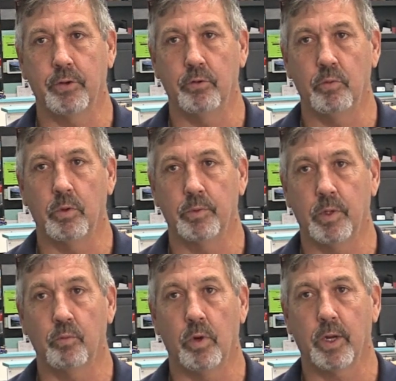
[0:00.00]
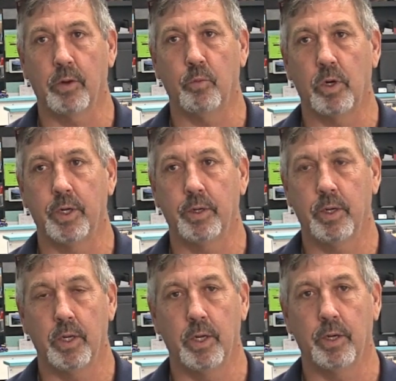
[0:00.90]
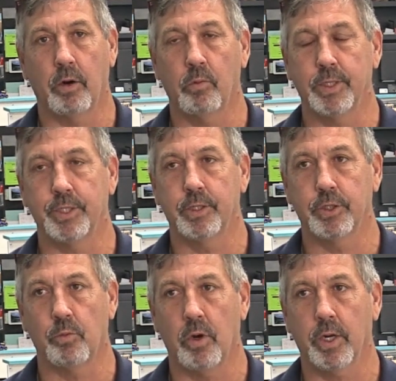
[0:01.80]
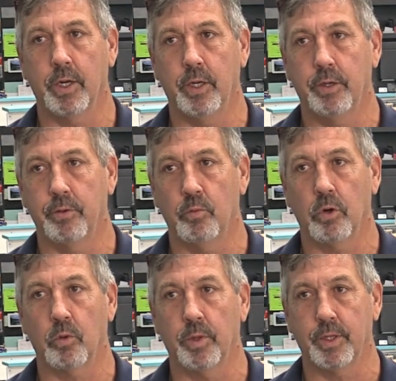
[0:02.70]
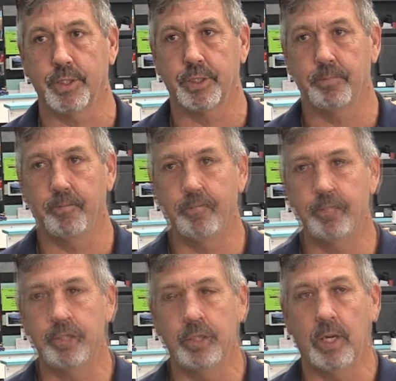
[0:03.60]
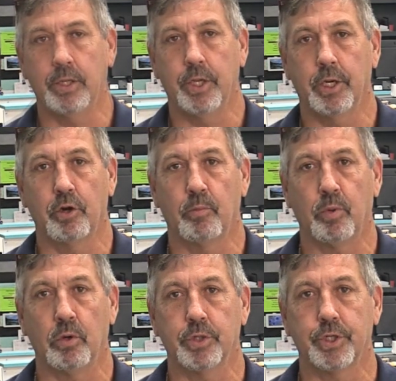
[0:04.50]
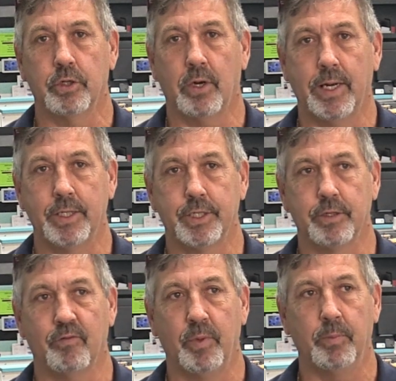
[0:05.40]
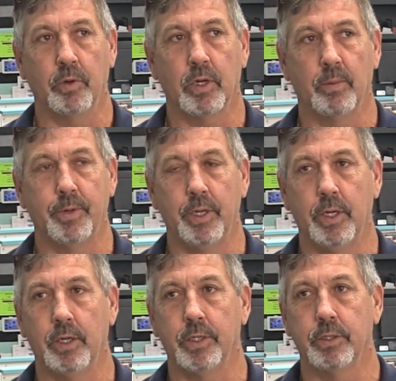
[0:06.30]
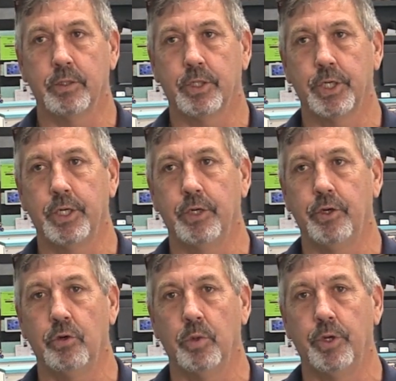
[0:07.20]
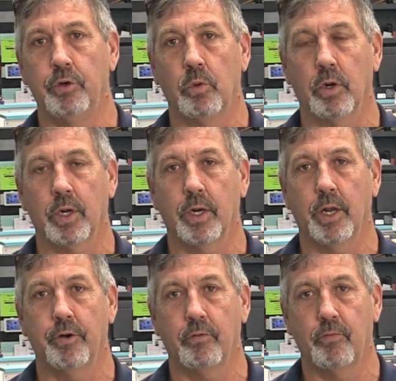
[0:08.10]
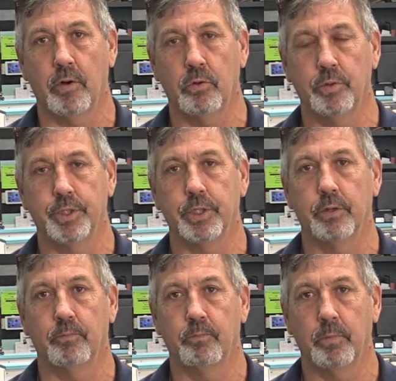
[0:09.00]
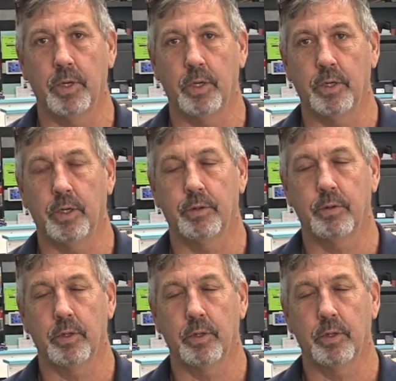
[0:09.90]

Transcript: to where we're one-on-one and our residents walking in to work with us. I think you're personalized of people coming in and seeing you and you working on their phones and